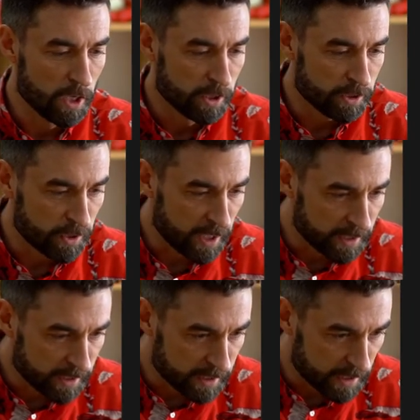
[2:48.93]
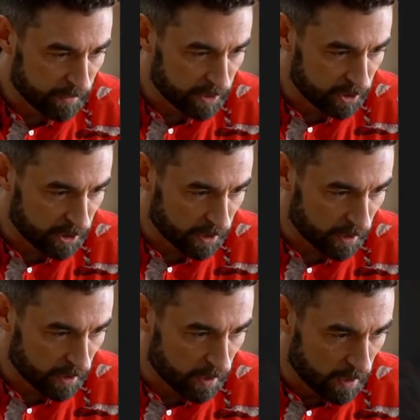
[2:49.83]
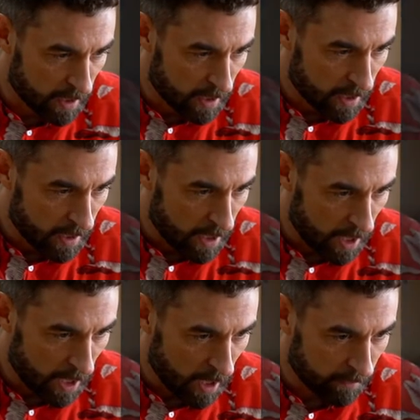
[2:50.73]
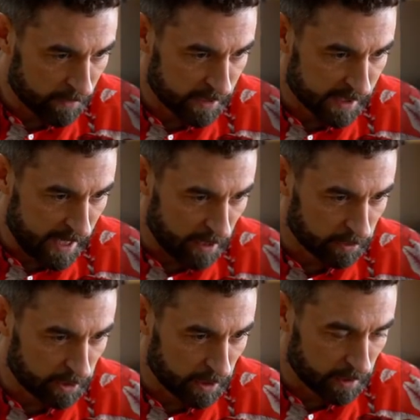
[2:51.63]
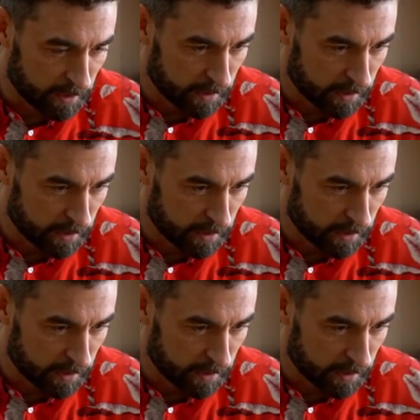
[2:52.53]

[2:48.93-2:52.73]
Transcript: So you're getting this image here of nostalgia,